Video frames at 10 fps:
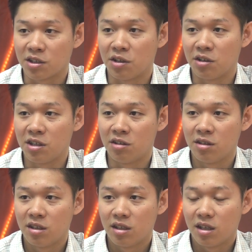So, you
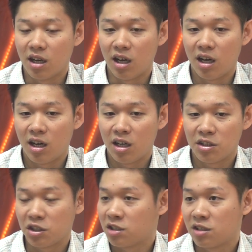
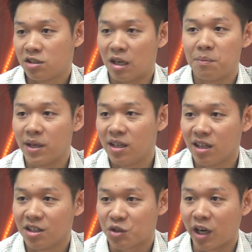know, just jump in
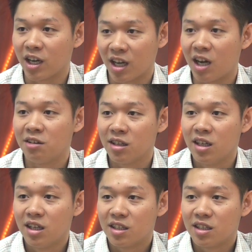and trying out.